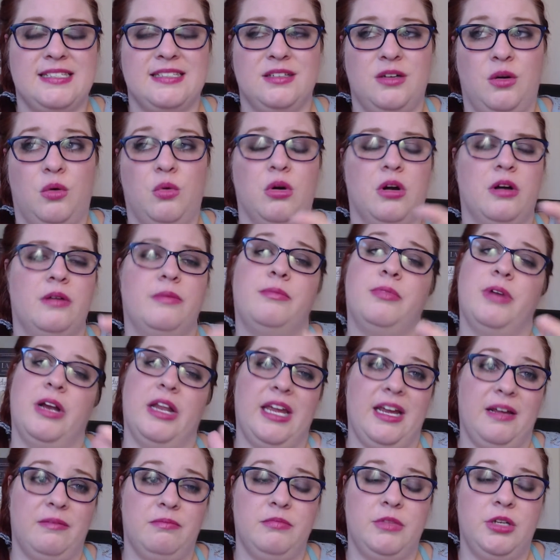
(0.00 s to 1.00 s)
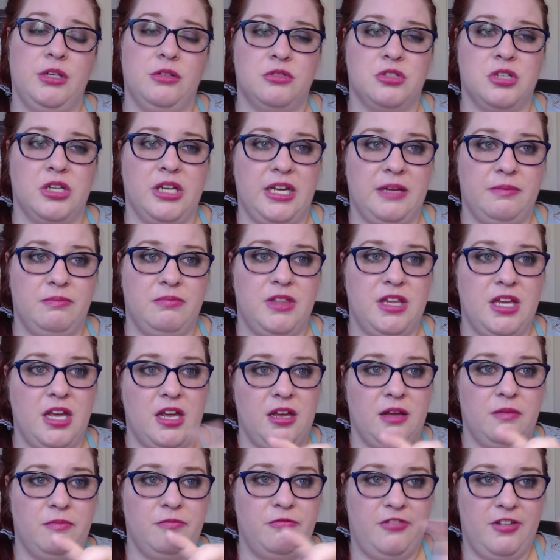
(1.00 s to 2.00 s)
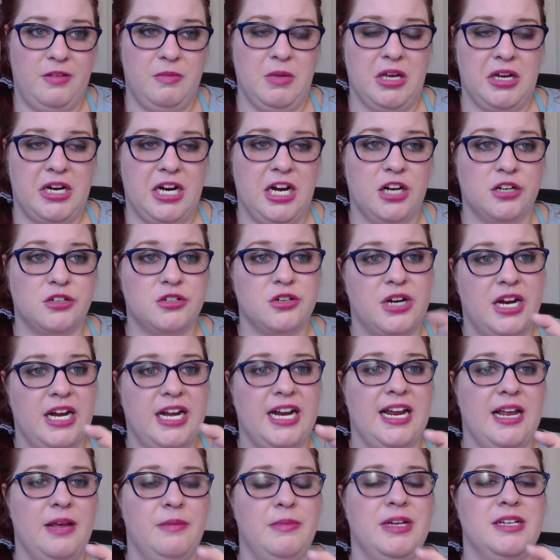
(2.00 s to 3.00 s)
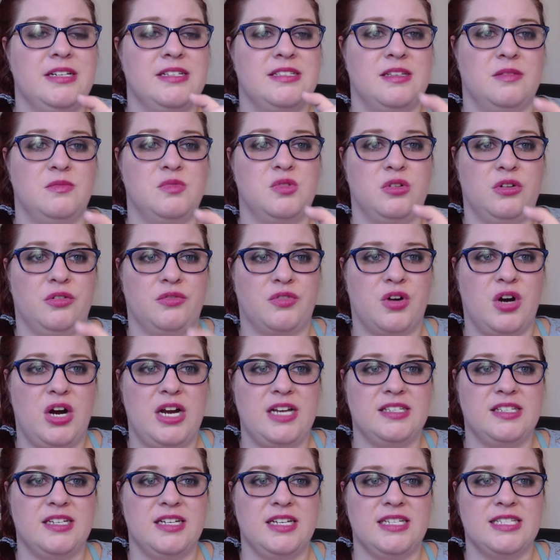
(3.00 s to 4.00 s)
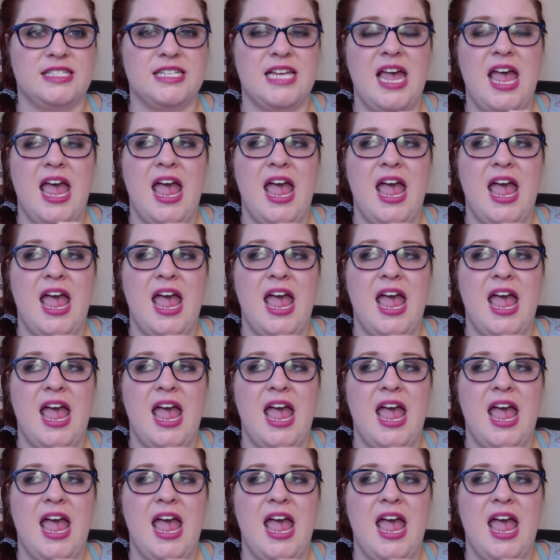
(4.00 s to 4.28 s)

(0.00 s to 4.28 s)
or really usually the female character getting him into some sort of crisis,